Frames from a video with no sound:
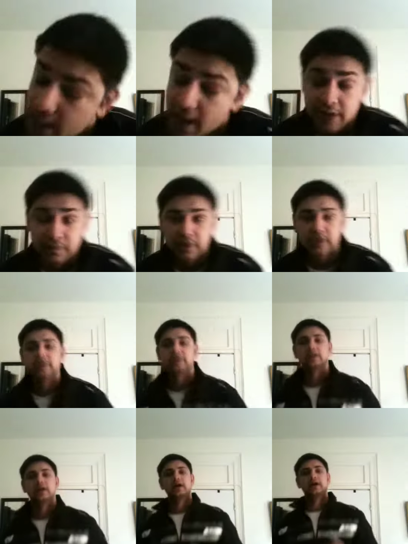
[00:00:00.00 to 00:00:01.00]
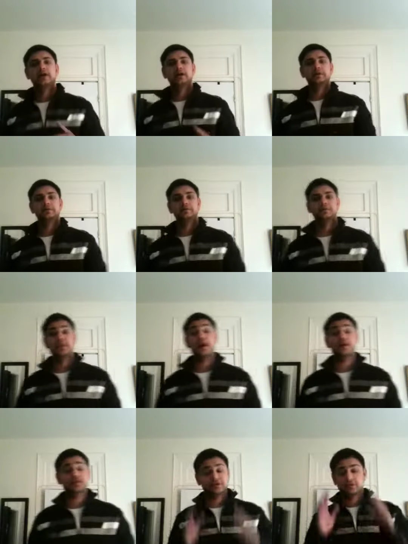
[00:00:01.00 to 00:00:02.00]
Anyway,
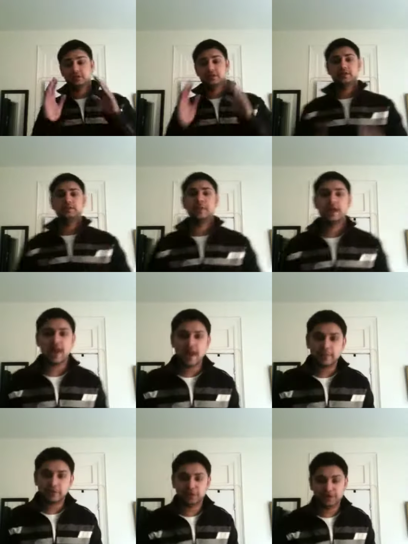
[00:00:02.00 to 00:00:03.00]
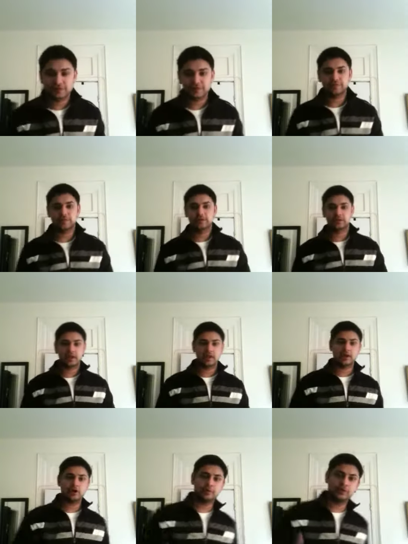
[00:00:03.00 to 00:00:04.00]
no, so shit, man. Happy 25th birthday. I
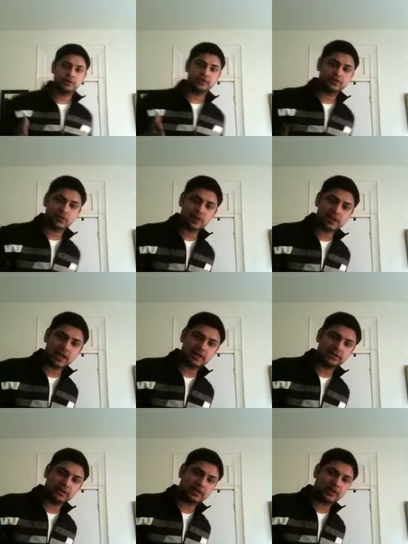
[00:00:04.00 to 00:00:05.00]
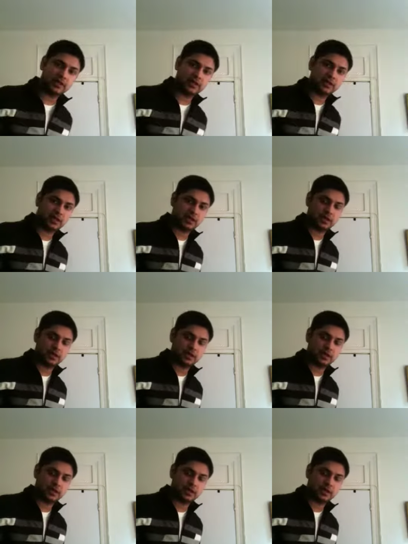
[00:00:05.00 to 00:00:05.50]
hope you're enjoying it out there in,